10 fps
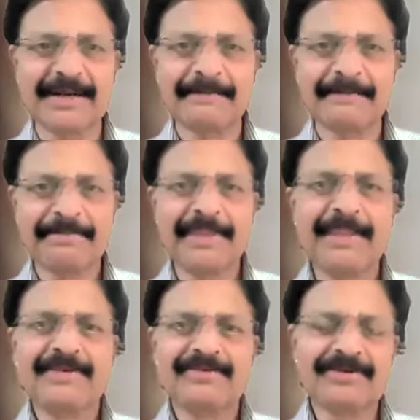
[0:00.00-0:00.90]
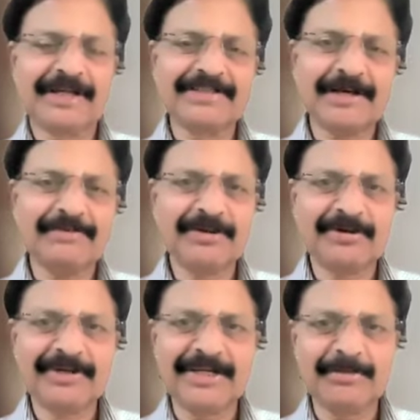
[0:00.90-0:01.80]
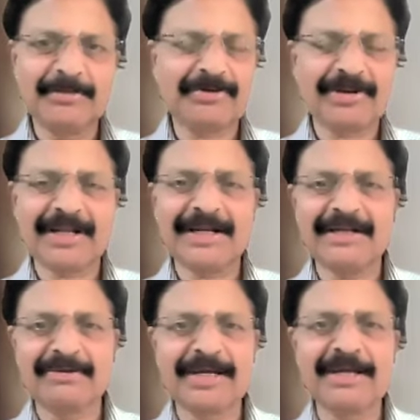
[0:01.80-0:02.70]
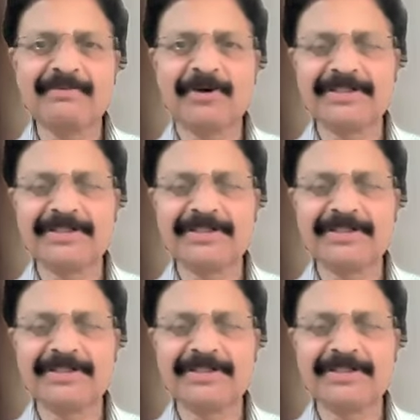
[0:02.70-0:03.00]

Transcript: there. So that's how DT Becquerel Curer